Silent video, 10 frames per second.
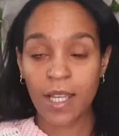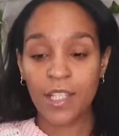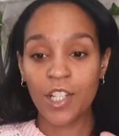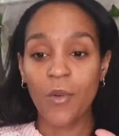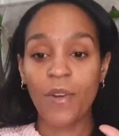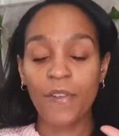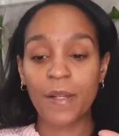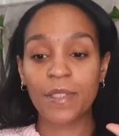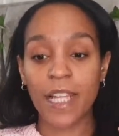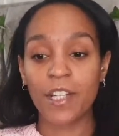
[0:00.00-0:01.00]
So a
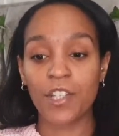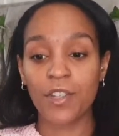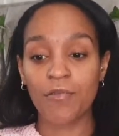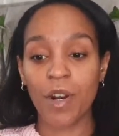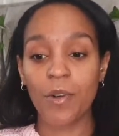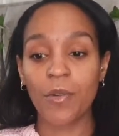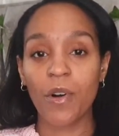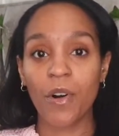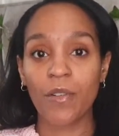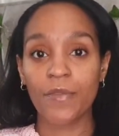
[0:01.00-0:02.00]
foundation row
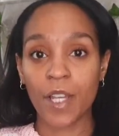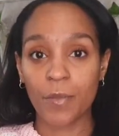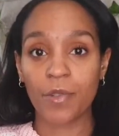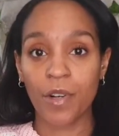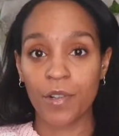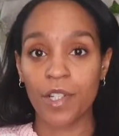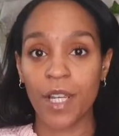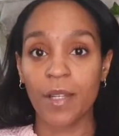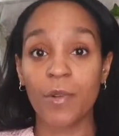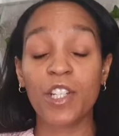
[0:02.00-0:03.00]
of double
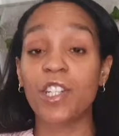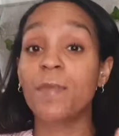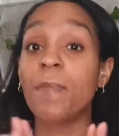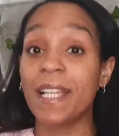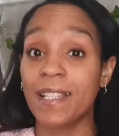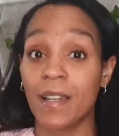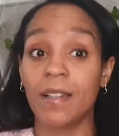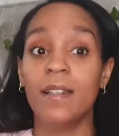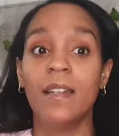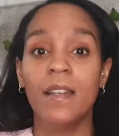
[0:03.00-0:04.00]
crochet, which is
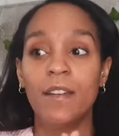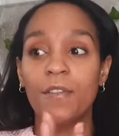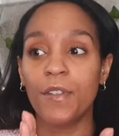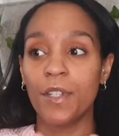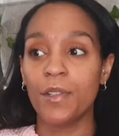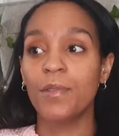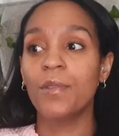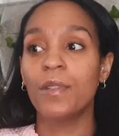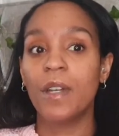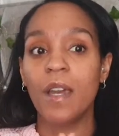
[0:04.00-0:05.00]
better for
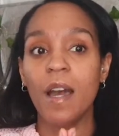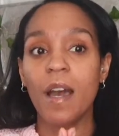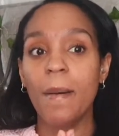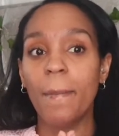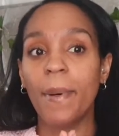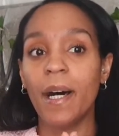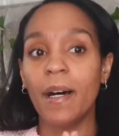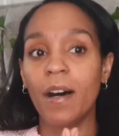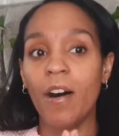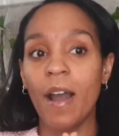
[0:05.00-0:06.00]
you,
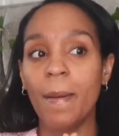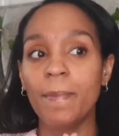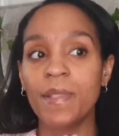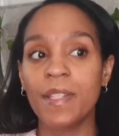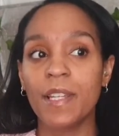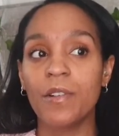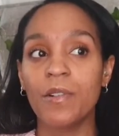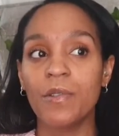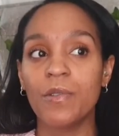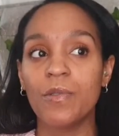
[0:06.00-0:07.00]
but I'm
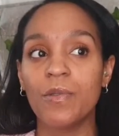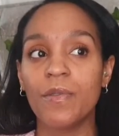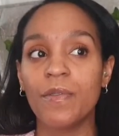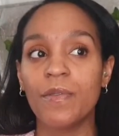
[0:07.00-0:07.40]
still